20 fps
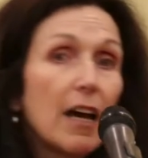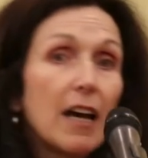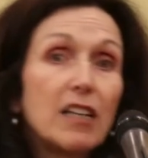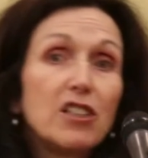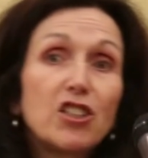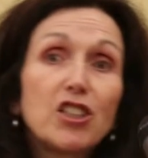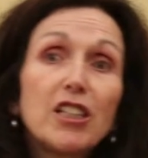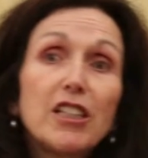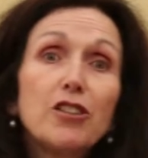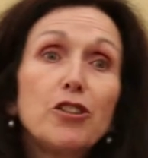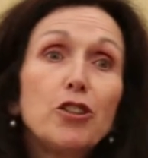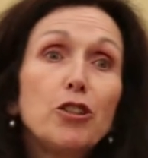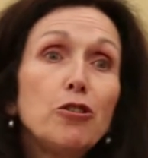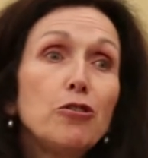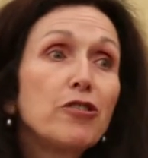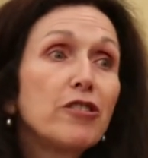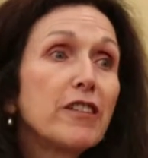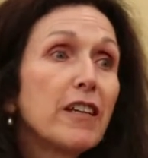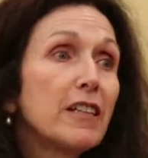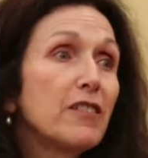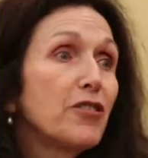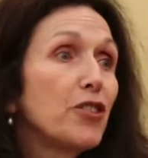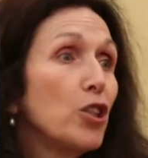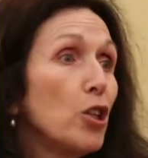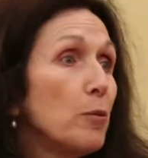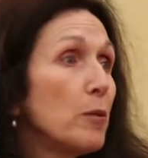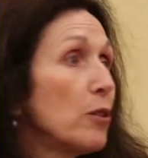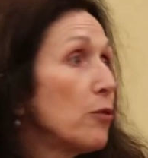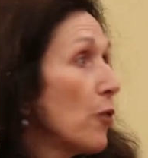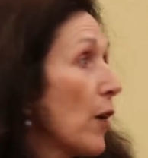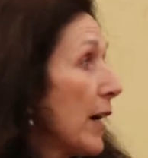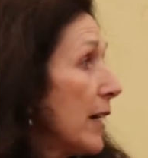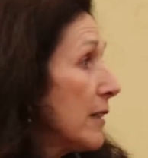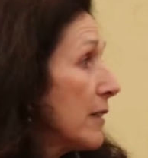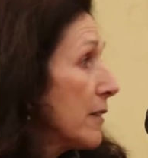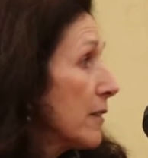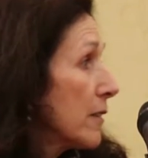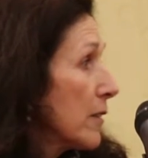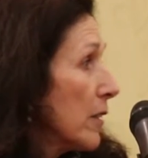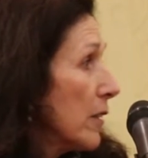And she too says human
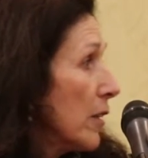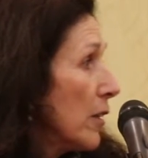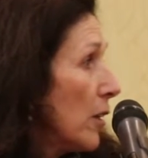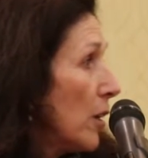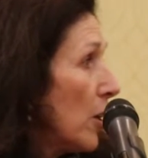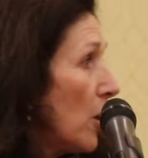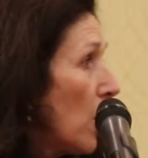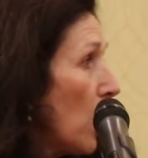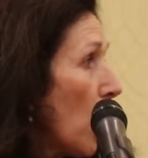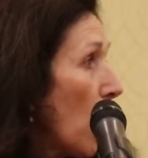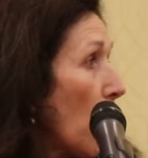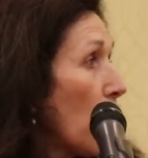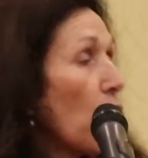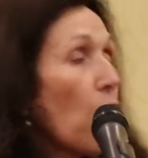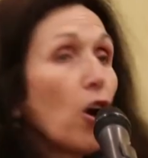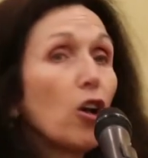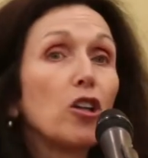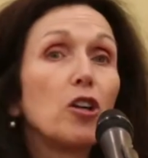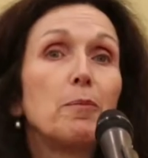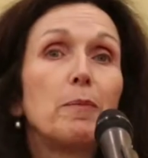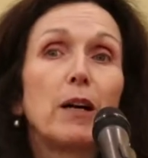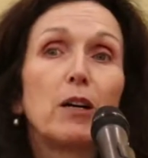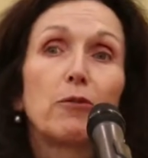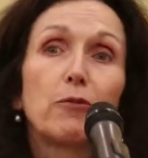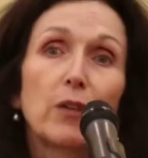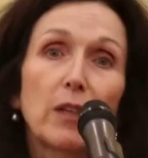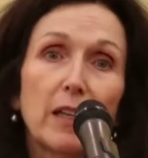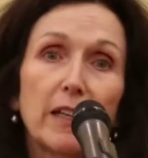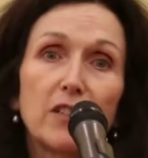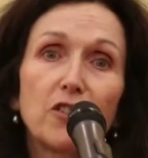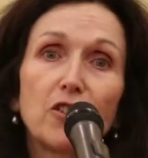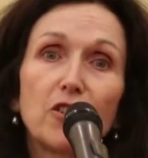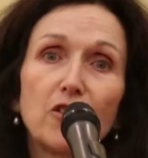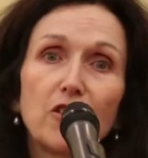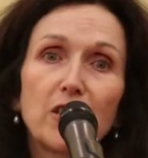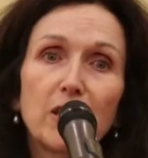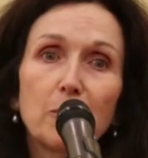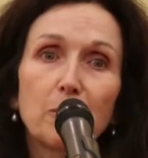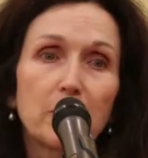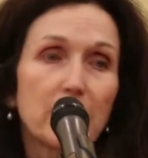rights are all about
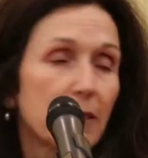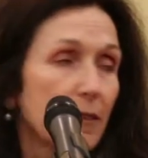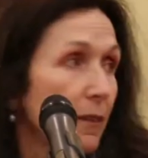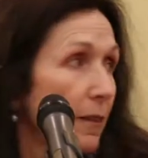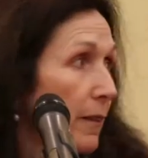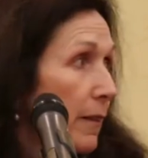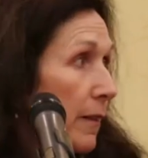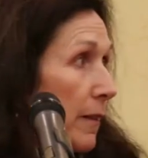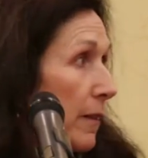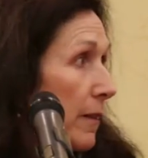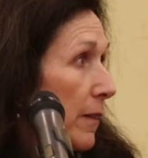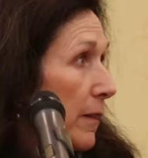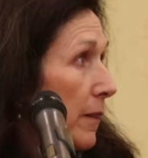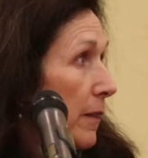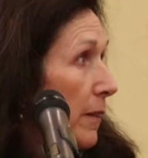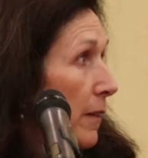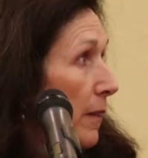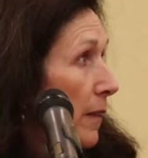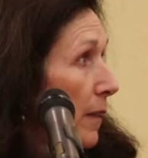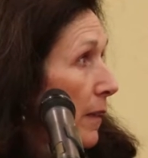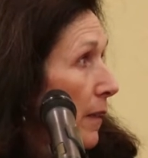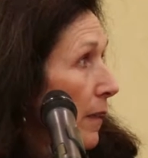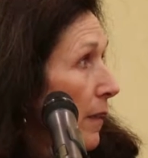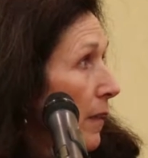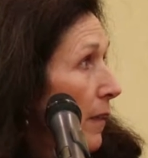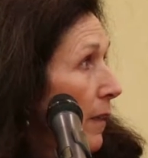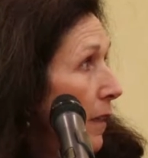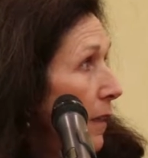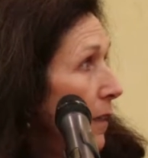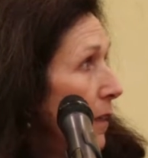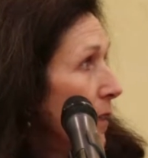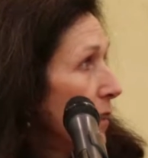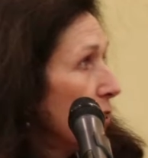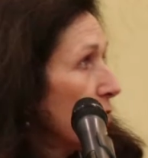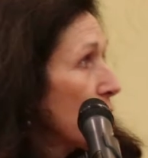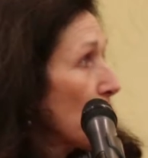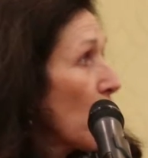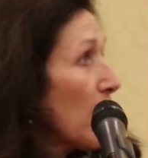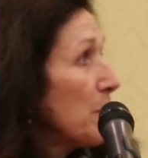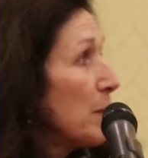relationships.
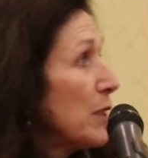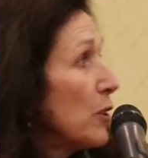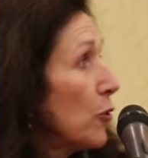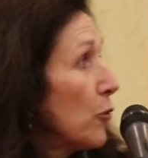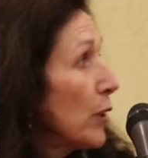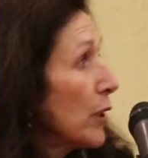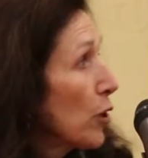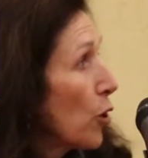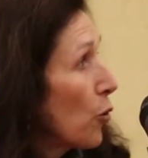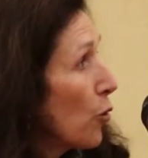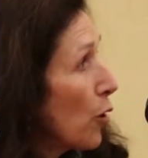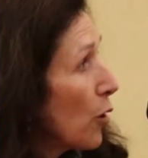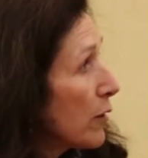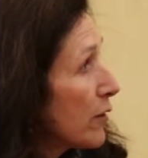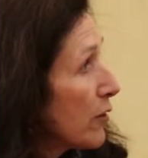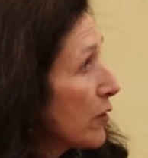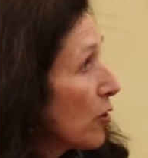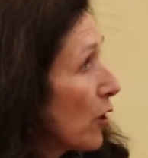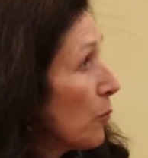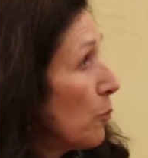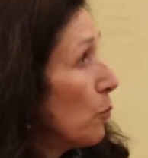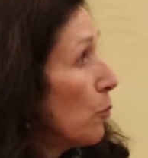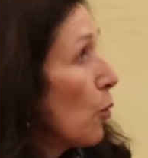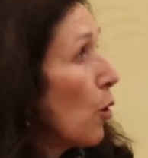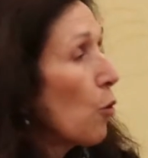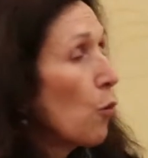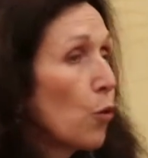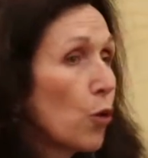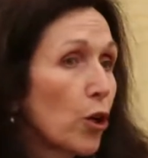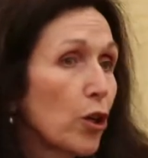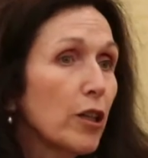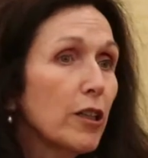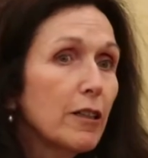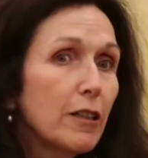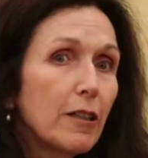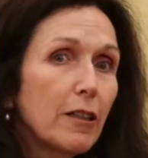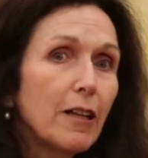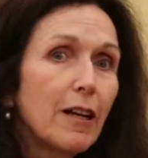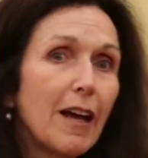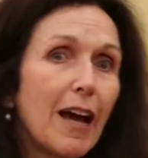So I've been doing some
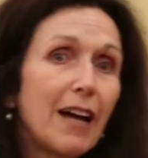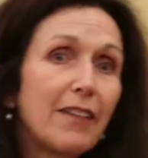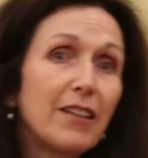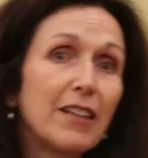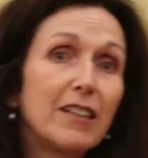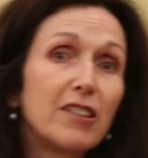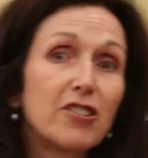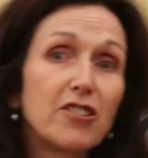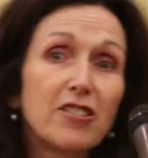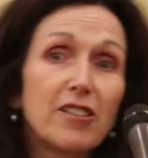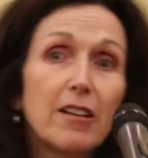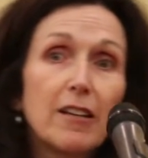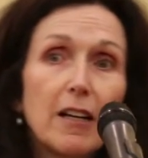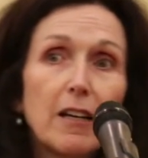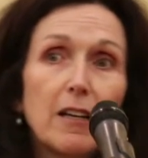work at the